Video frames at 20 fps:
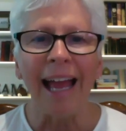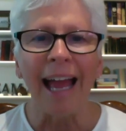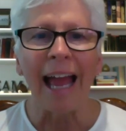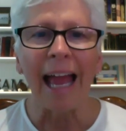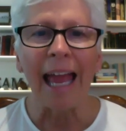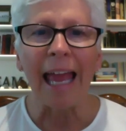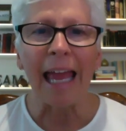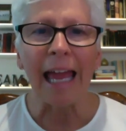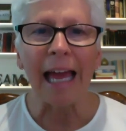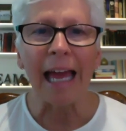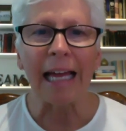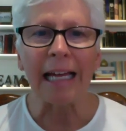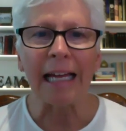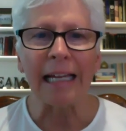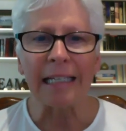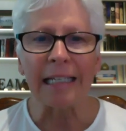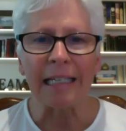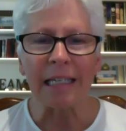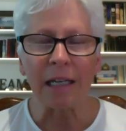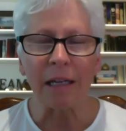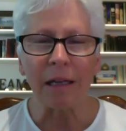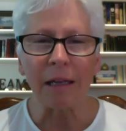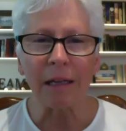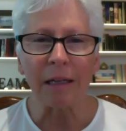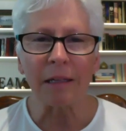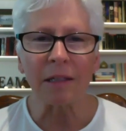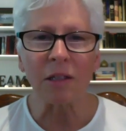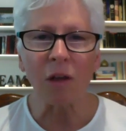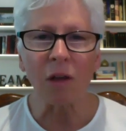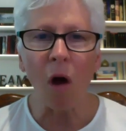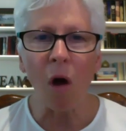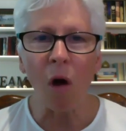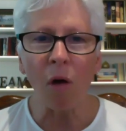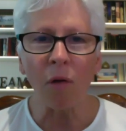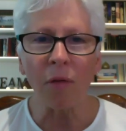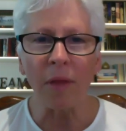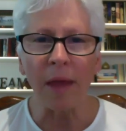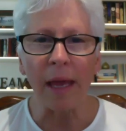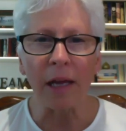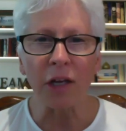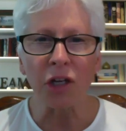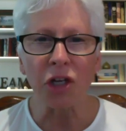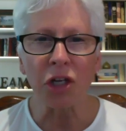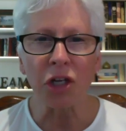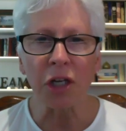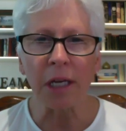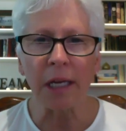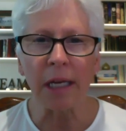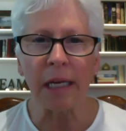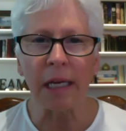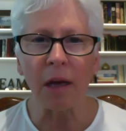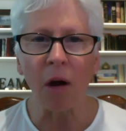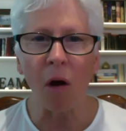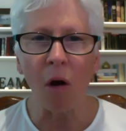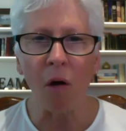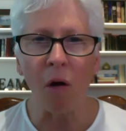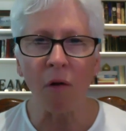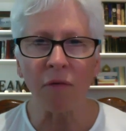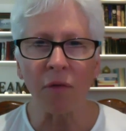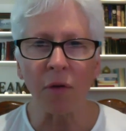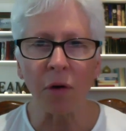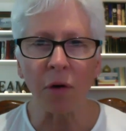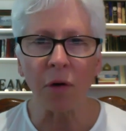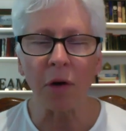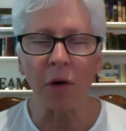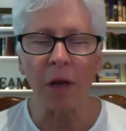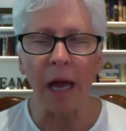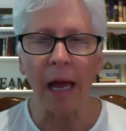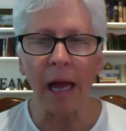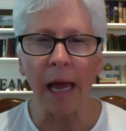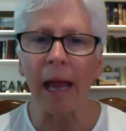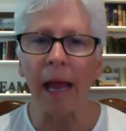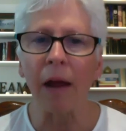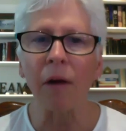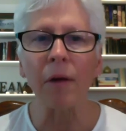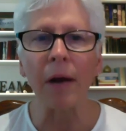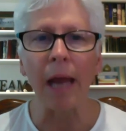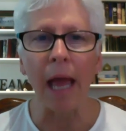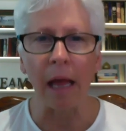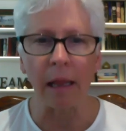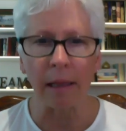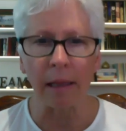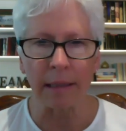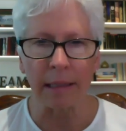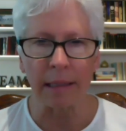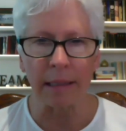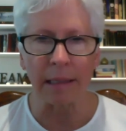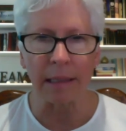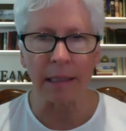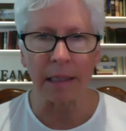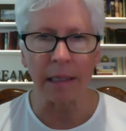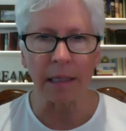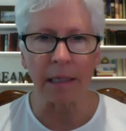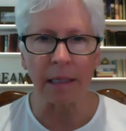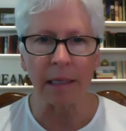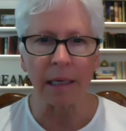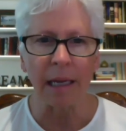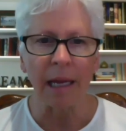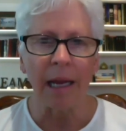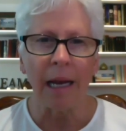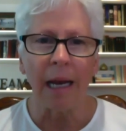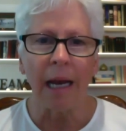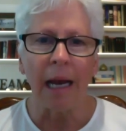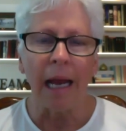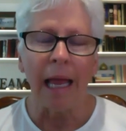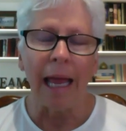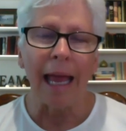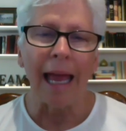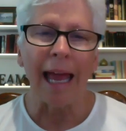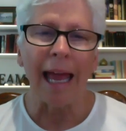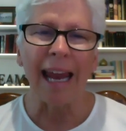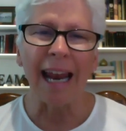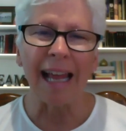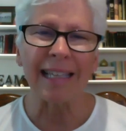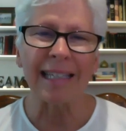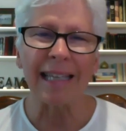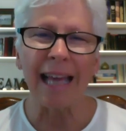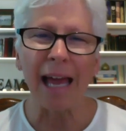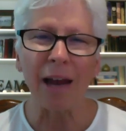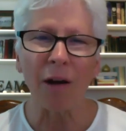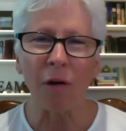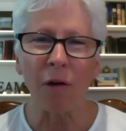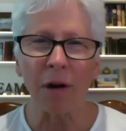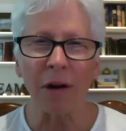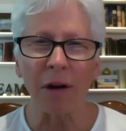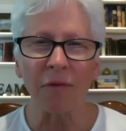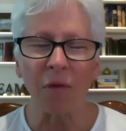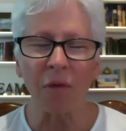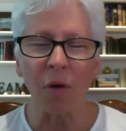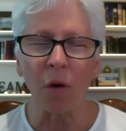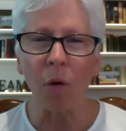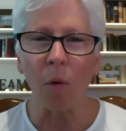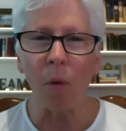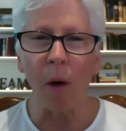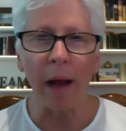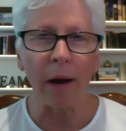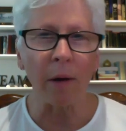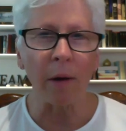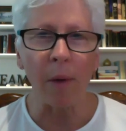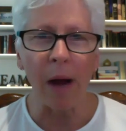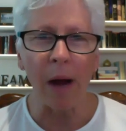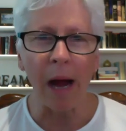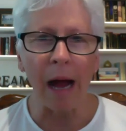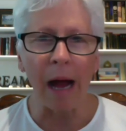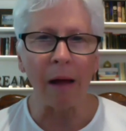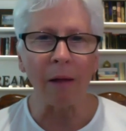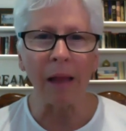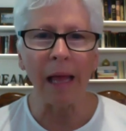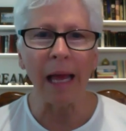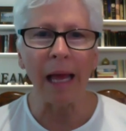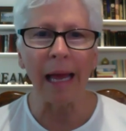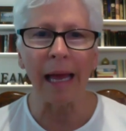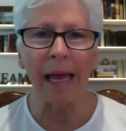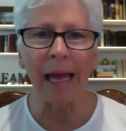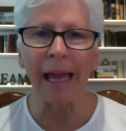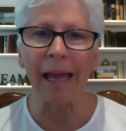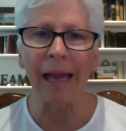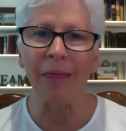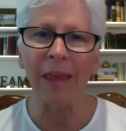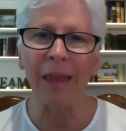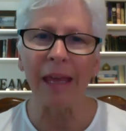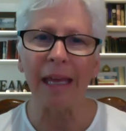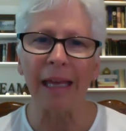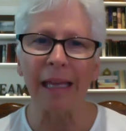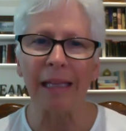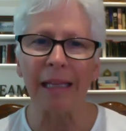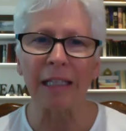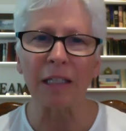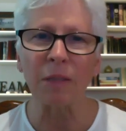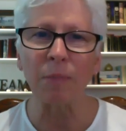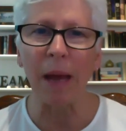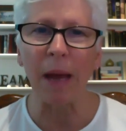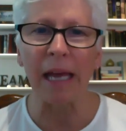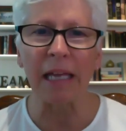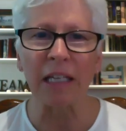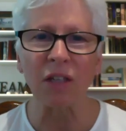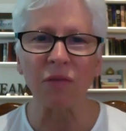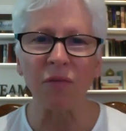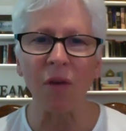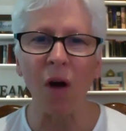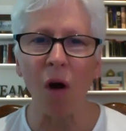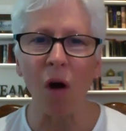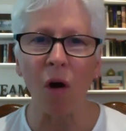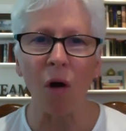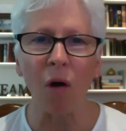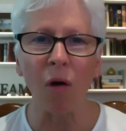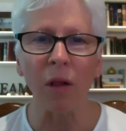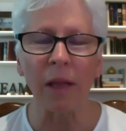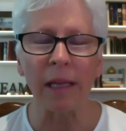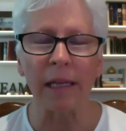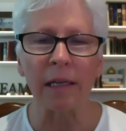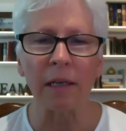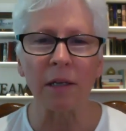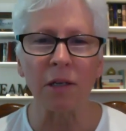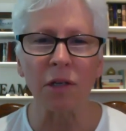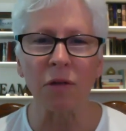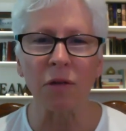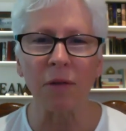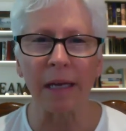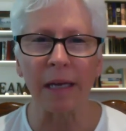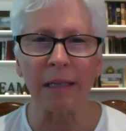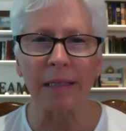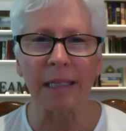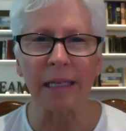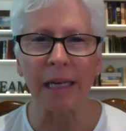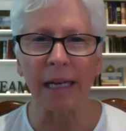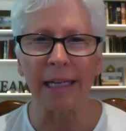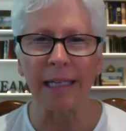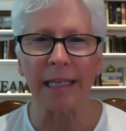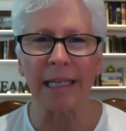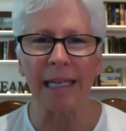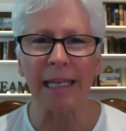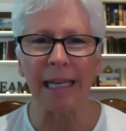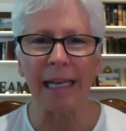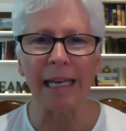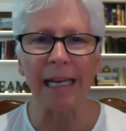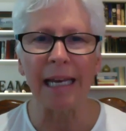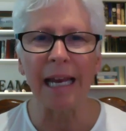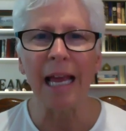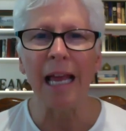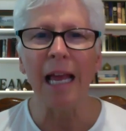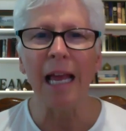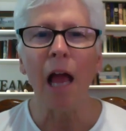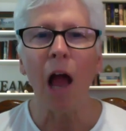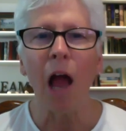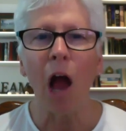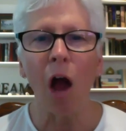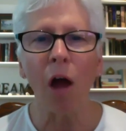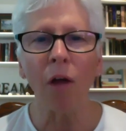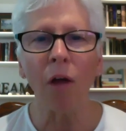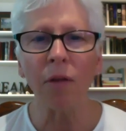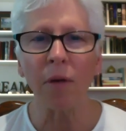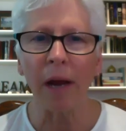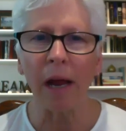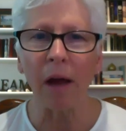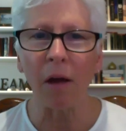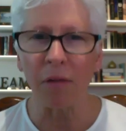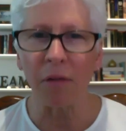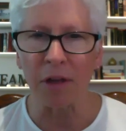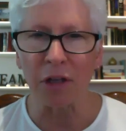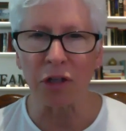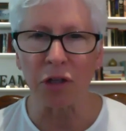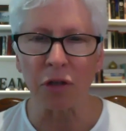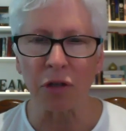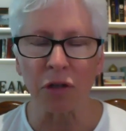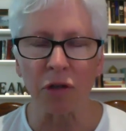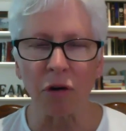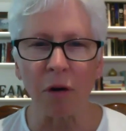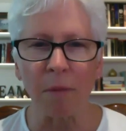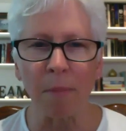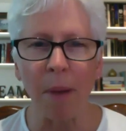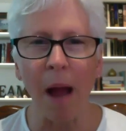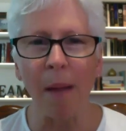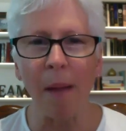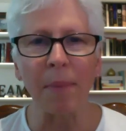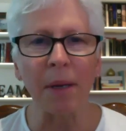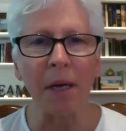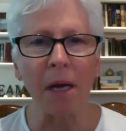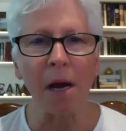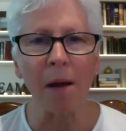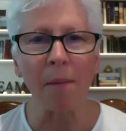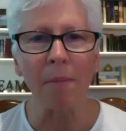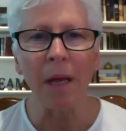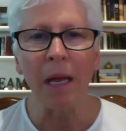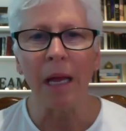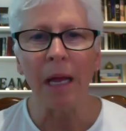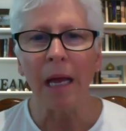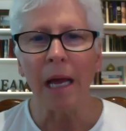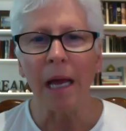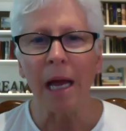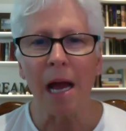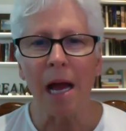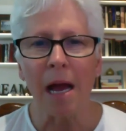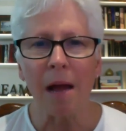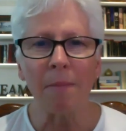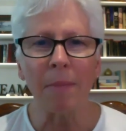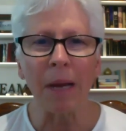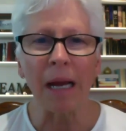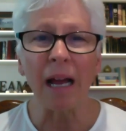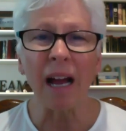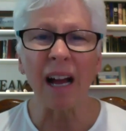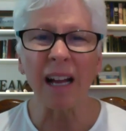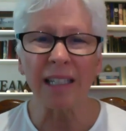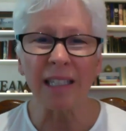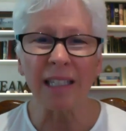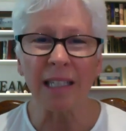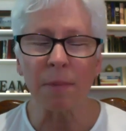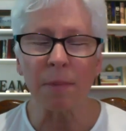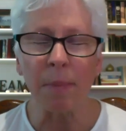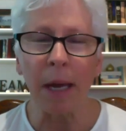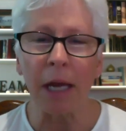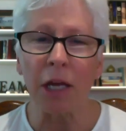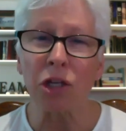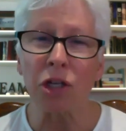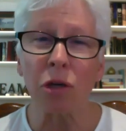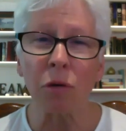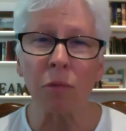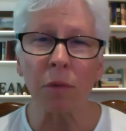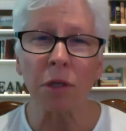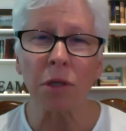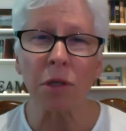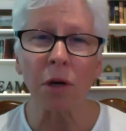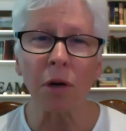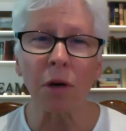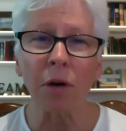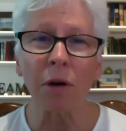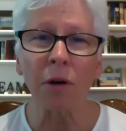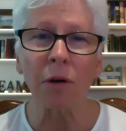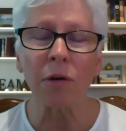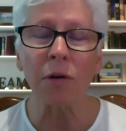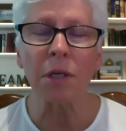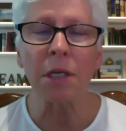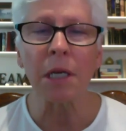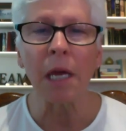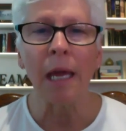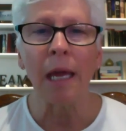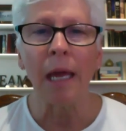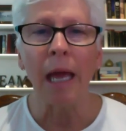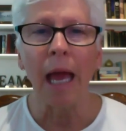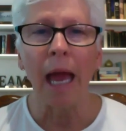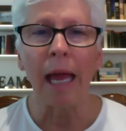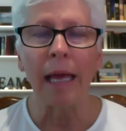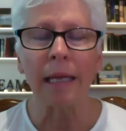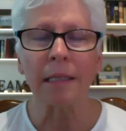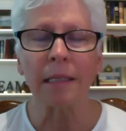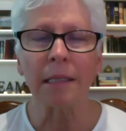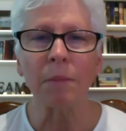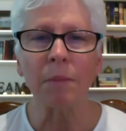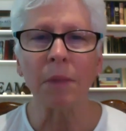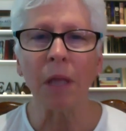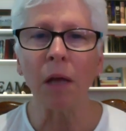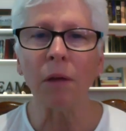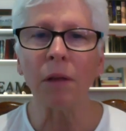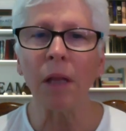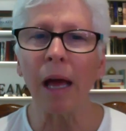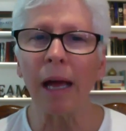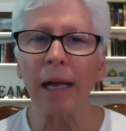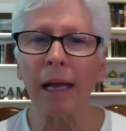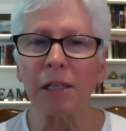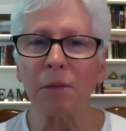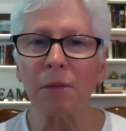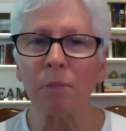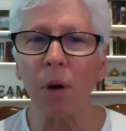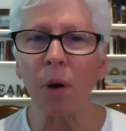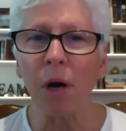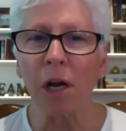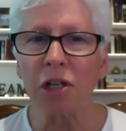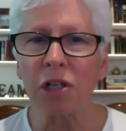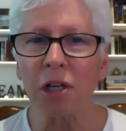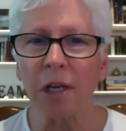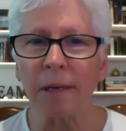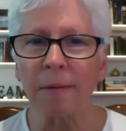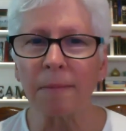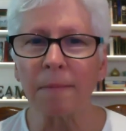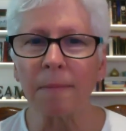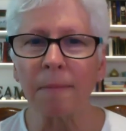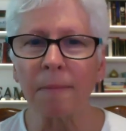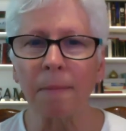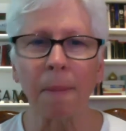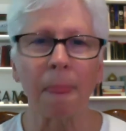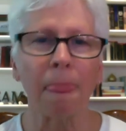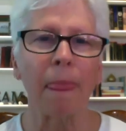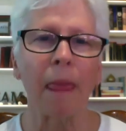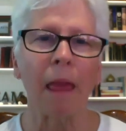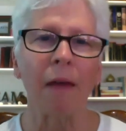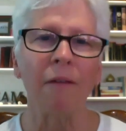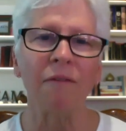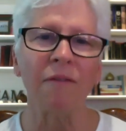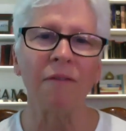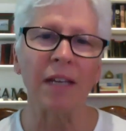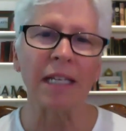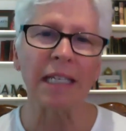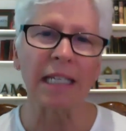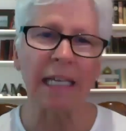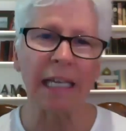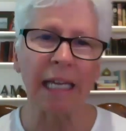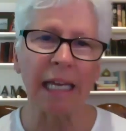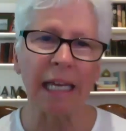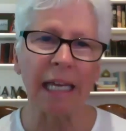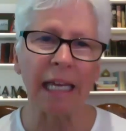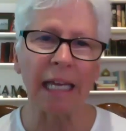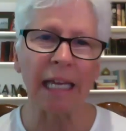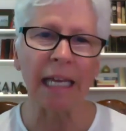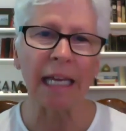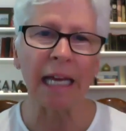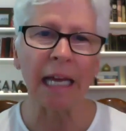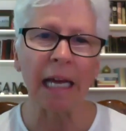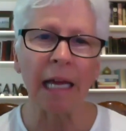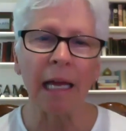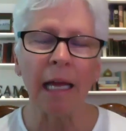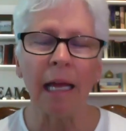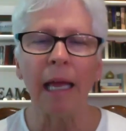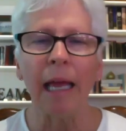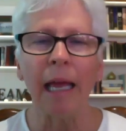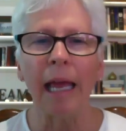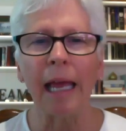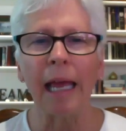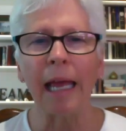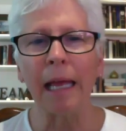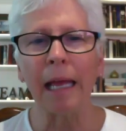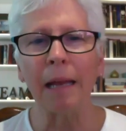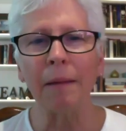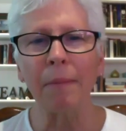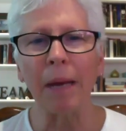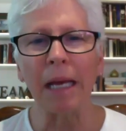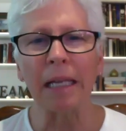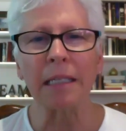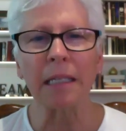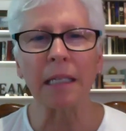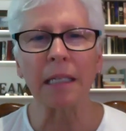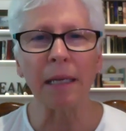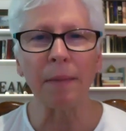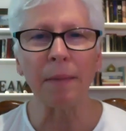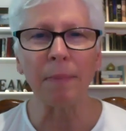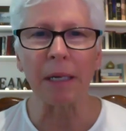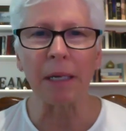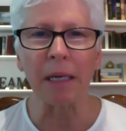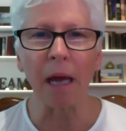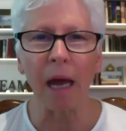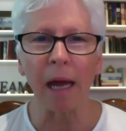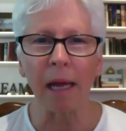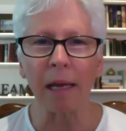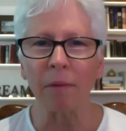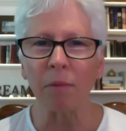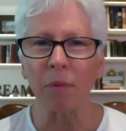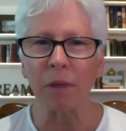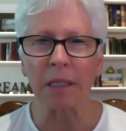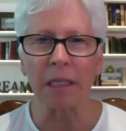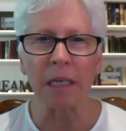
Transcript: and saw that she offered a hair analysis done. And I sat on it for quite a while. And then this past fall in 2019, other health issues started popping up. My constipation returned, had some low lying depression, fatigue, and my sleep at night was